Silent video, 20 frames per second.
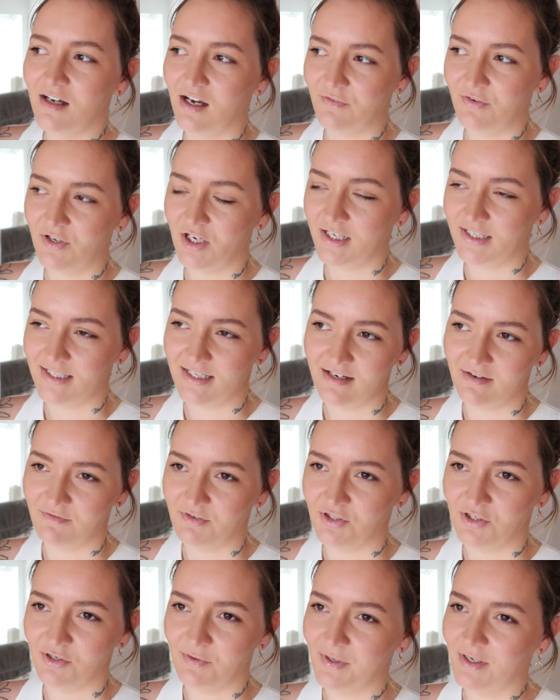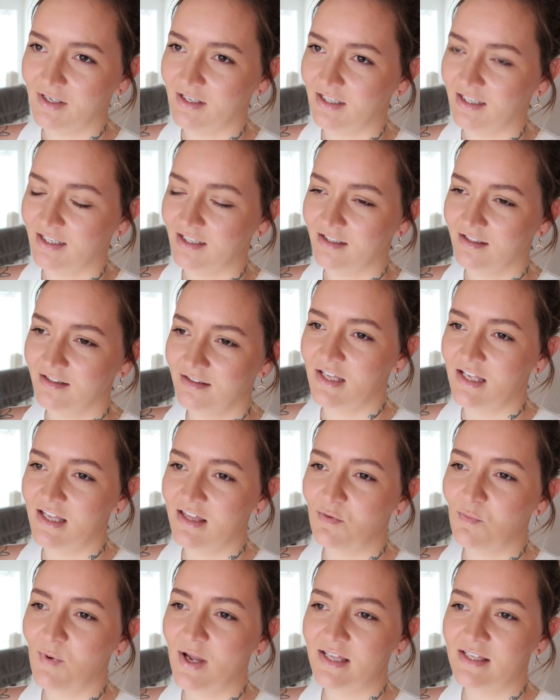I feel like it's never too early. And then
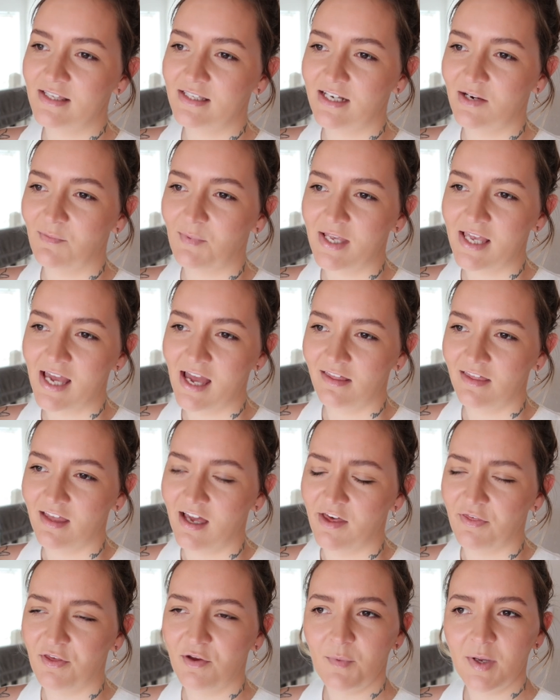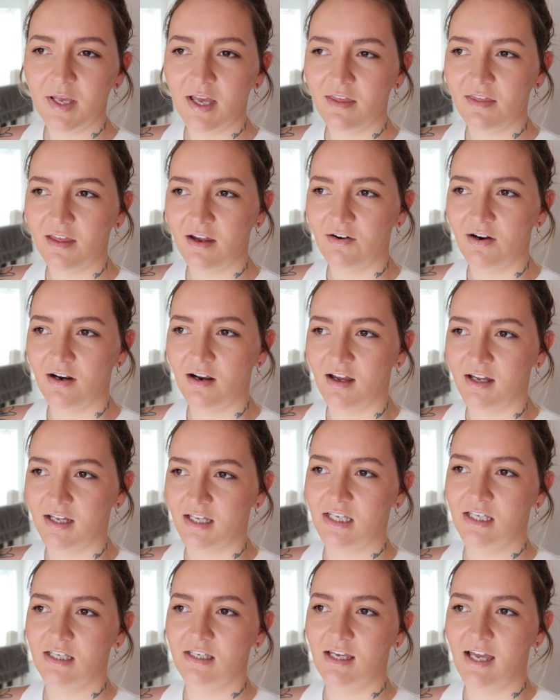the Wednesday we get there, I think we get there at
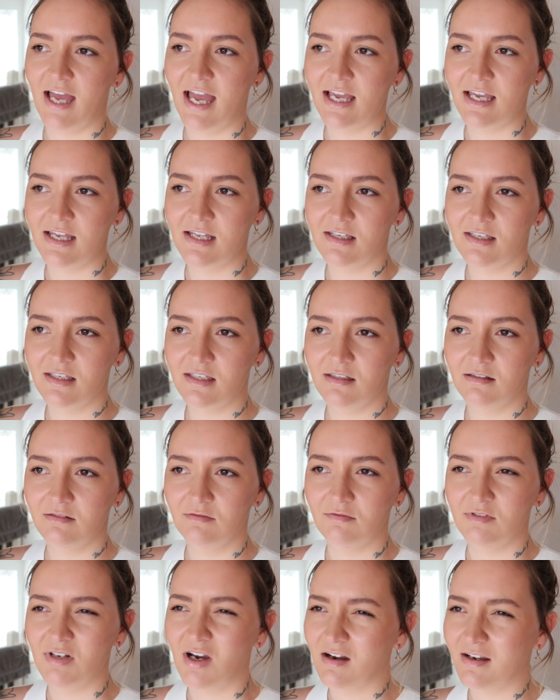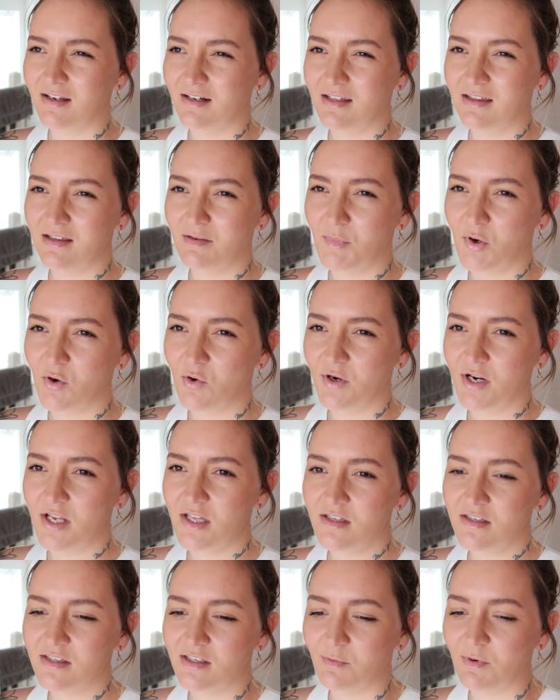like 8-9 in the
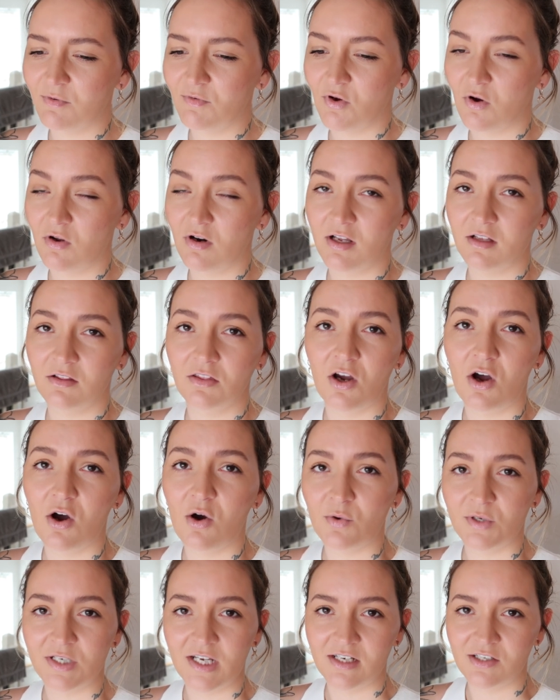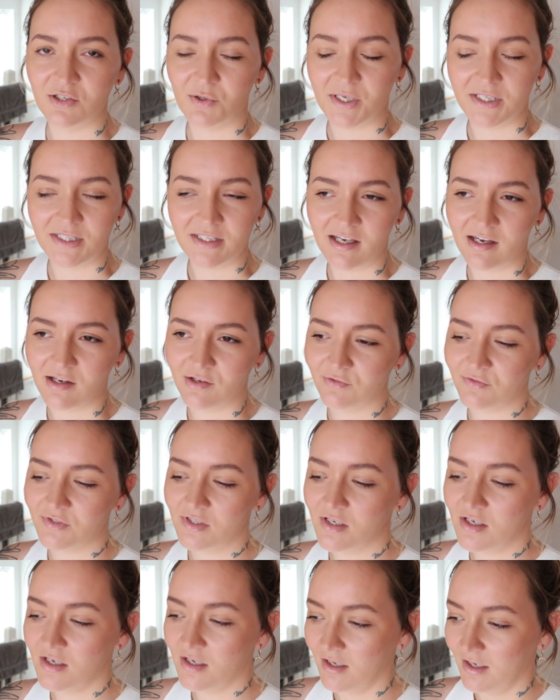morning, so we've got like the whole day to
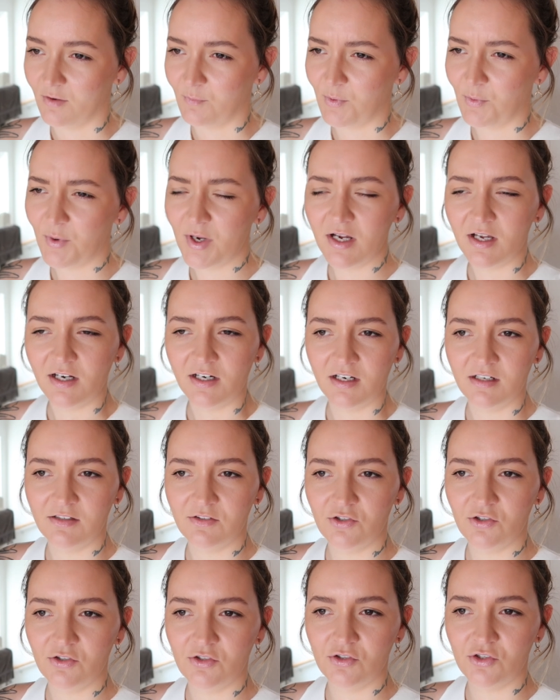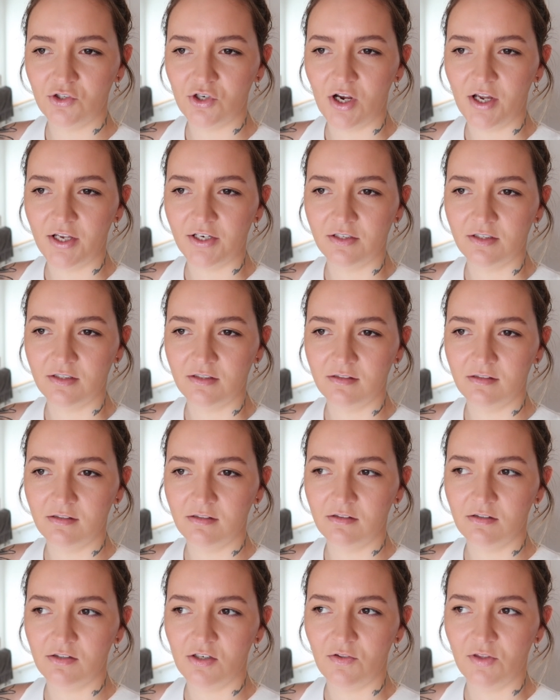ourselves. We were gonna try and
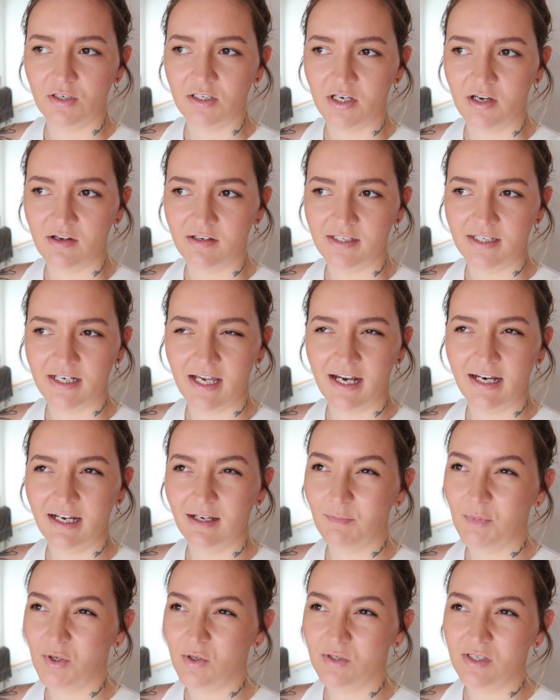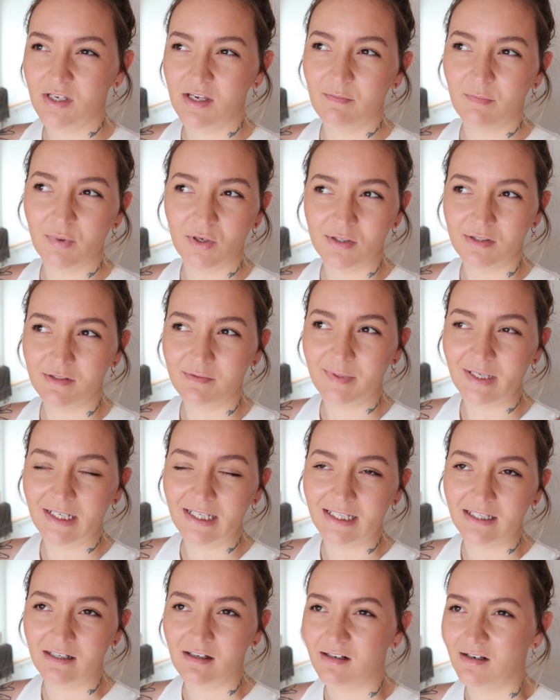do the Titanic Museum
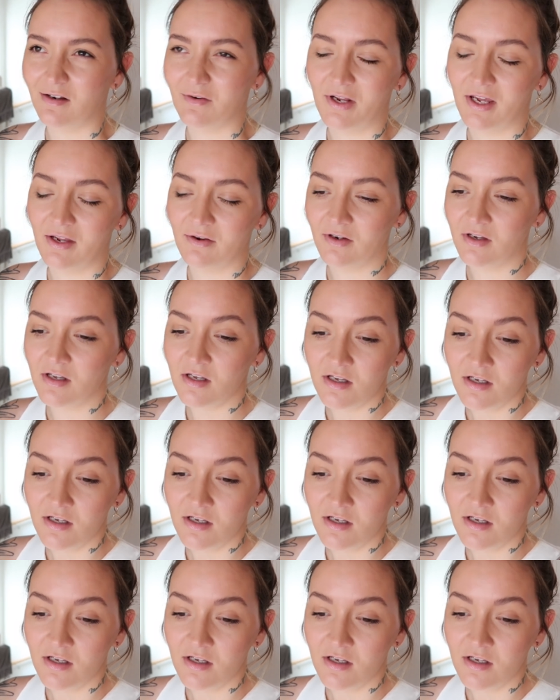possibly, I don't know.